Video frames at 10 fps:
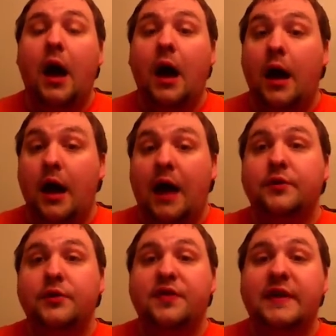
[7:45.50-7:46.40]
Uh,
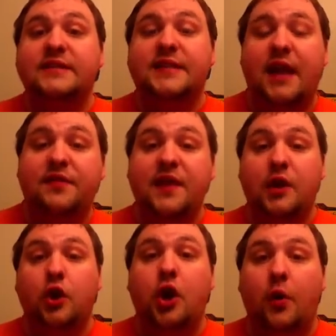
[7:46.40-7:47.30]
other things that I think
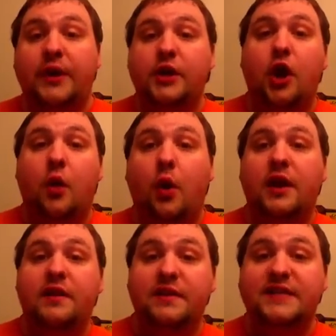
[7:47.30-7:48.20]
are going to go
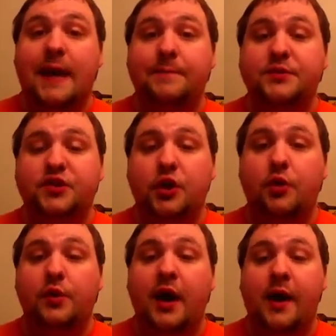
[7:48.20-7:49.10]
on in this
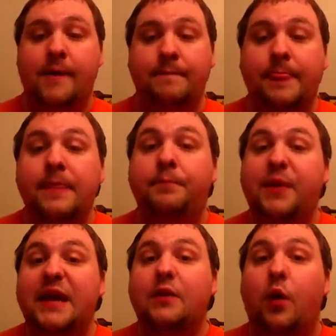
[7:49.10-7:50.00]
episode, um, the
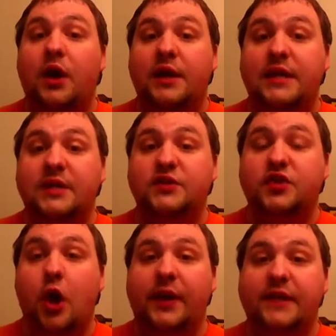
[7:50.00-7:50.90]
big one is
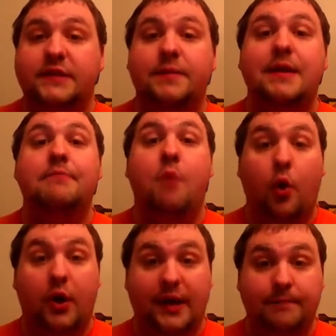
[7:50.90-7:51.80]
going to be
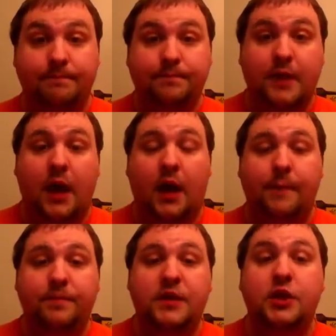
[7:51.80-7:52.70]
Morgan.
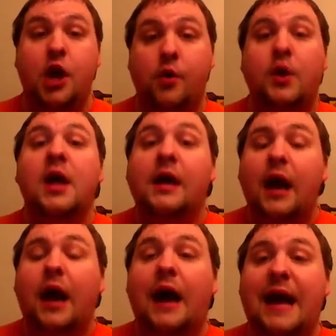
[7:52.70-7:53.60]
Um, you know,
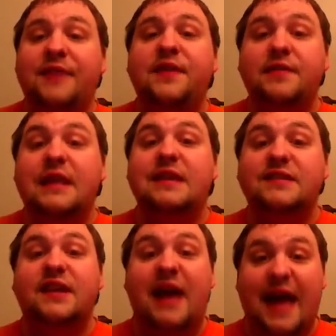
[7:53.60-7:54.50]
uh, I think that he's
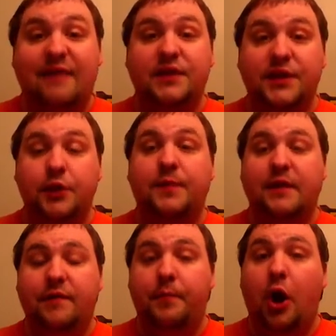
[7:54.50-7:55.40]
going to have a little bit
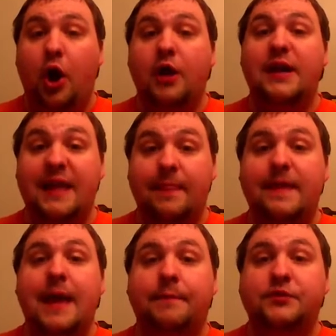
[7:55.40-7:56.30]
of a part in
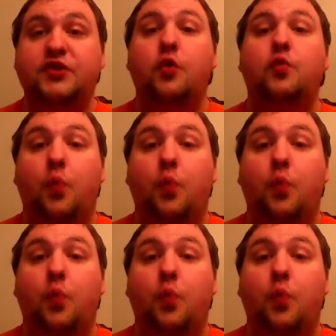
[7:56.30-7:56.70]
the episode.